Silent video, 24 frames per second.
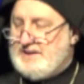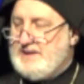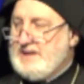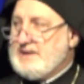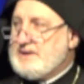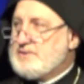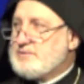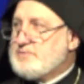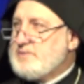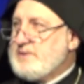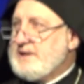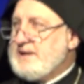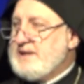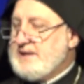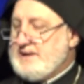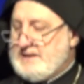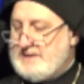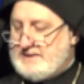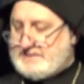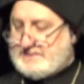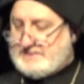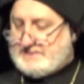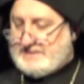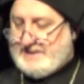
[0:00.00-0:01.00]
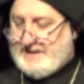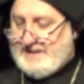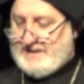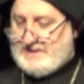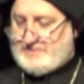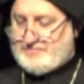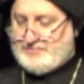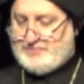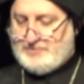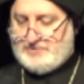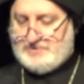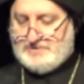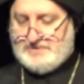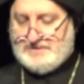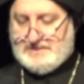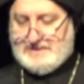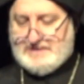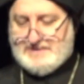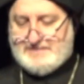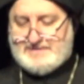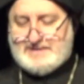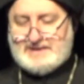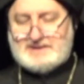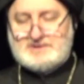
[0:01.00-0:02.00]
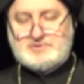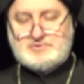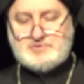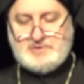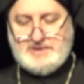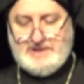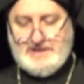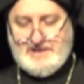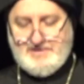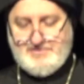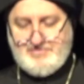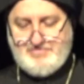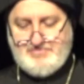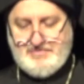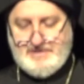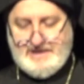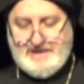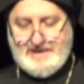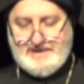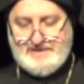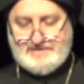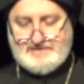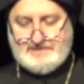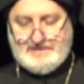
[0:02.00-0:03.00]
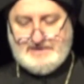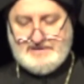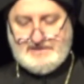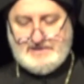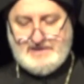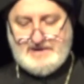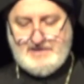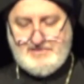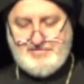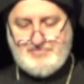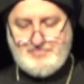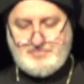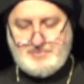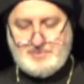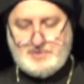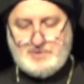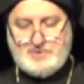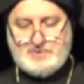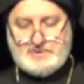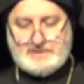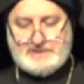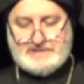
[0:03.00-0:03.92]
not only Greece, but also the diaspora, because it has